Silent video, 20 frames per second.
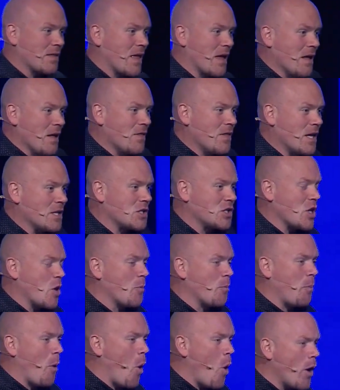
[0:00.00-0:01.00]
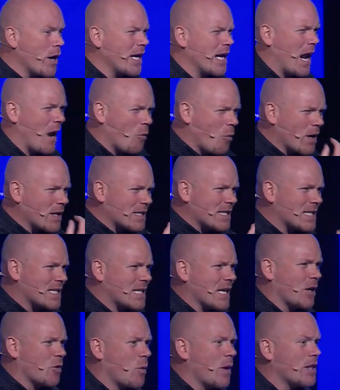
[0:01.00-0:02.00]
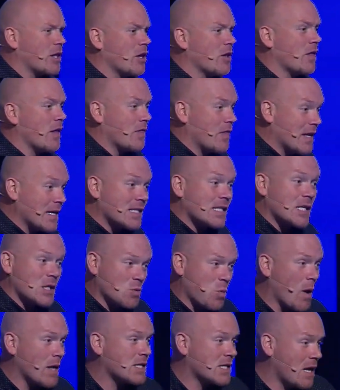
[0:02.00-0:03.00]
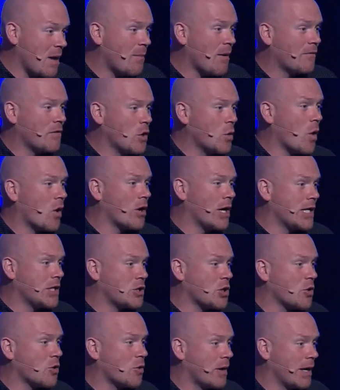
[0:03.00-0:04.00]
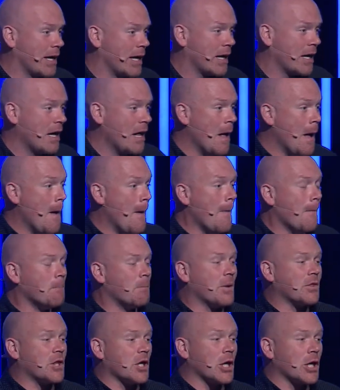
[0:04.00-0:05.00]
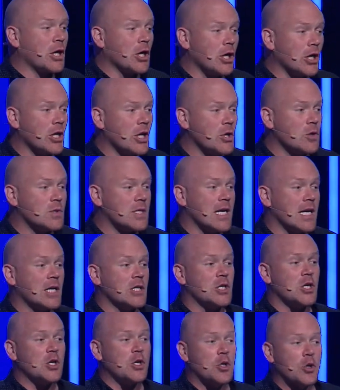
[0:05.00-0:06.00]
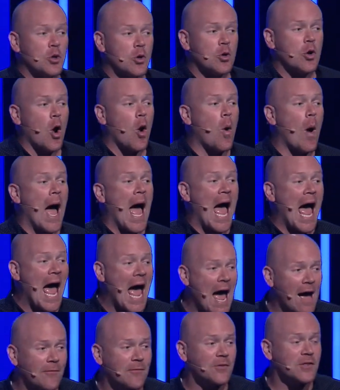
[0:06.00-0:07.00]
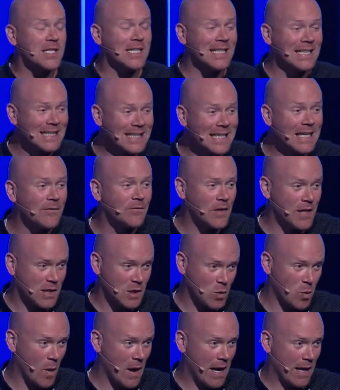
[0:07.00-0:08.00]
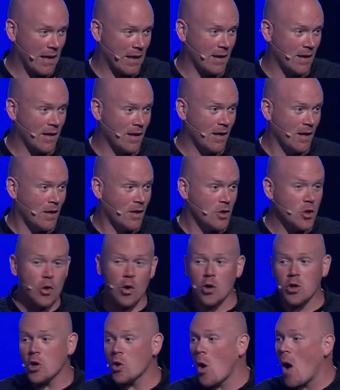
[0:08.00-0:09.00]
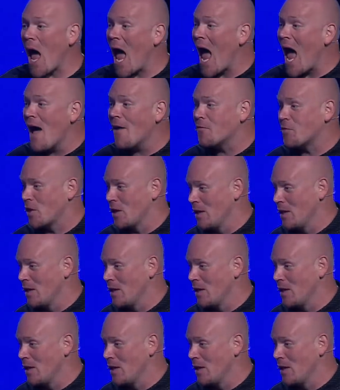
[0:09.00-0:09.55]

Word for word: that, that's so poignant. I wanted to stick with you that this is what some of you are enduring. But the good news is you don't have to live this way. You don't, you don't have to